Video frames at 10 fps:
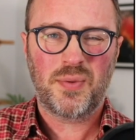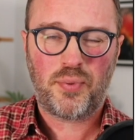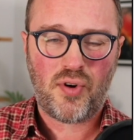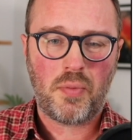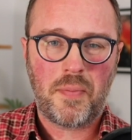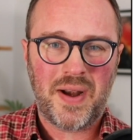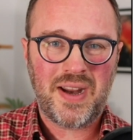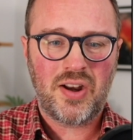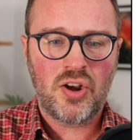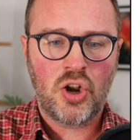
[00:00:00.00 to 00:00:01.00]
Probably
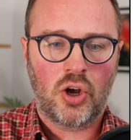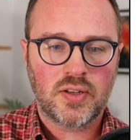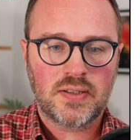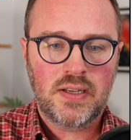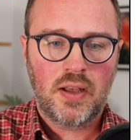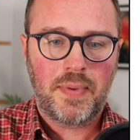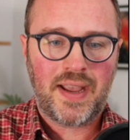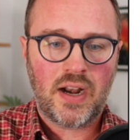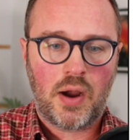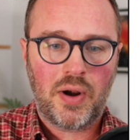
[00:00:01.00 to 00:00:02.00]
not. But
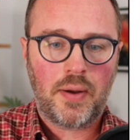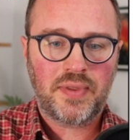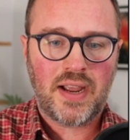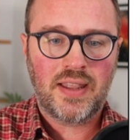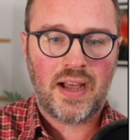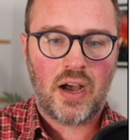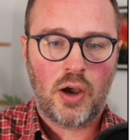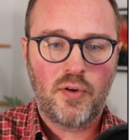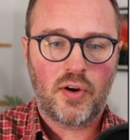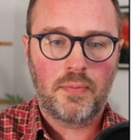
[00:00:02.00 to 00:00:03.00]
again, I will update that over on